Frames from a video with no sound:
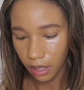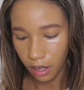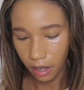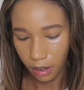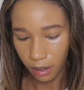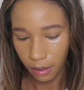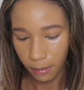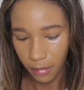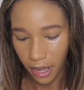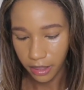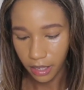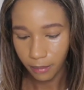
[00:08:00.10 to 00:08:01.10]

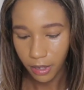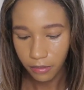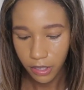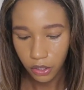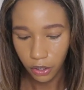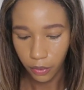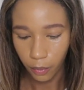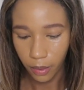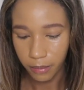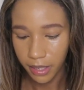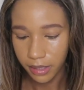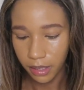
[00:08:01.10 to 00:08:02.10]
I think I'm gonna return one
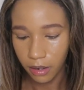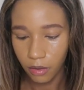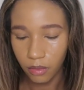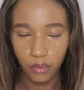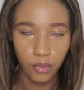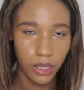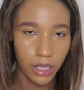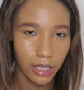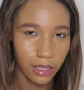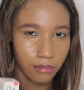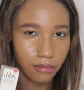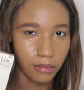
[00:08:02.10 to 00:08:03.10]
because I don't really
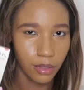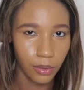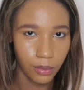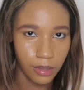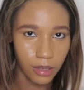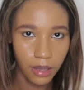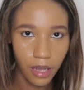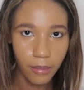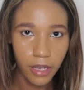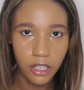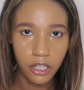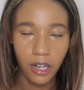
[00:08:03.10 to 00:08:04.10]
use it that
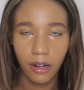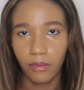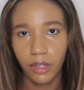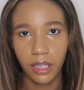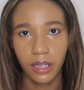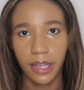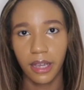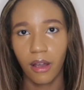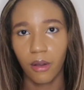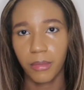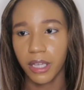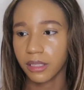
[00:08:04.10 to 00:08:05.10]
much, and I don't really like how
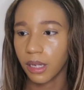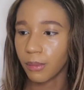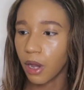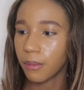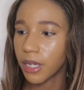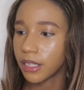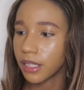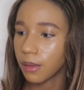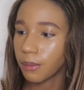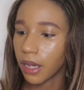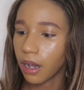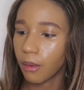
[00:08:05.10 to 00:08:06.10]
it picks up on me. It
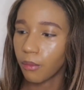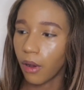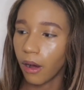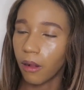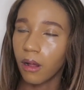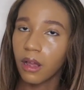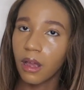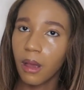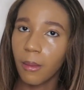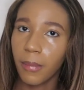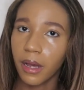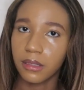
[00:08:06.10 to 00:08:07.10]
doesn't pick up well.
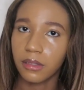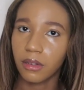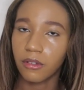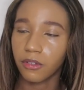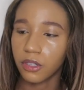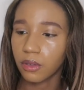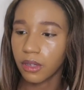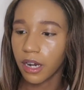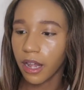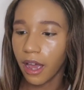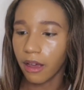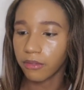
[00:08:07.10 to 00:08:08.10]
But so the first one that I
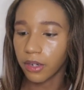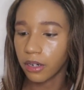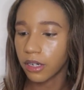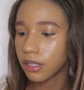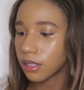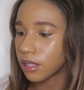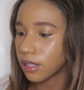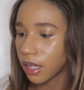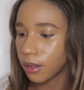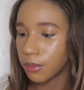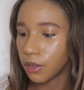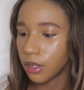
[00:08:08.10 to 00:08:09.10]
have here is the Say
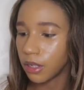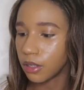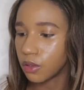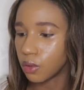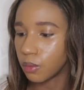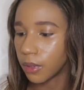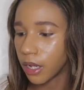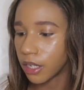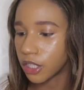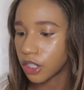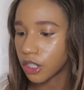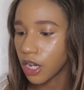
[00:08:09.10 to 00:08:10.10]
Beauty Dew
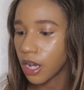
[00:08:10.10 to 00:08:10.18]
Blush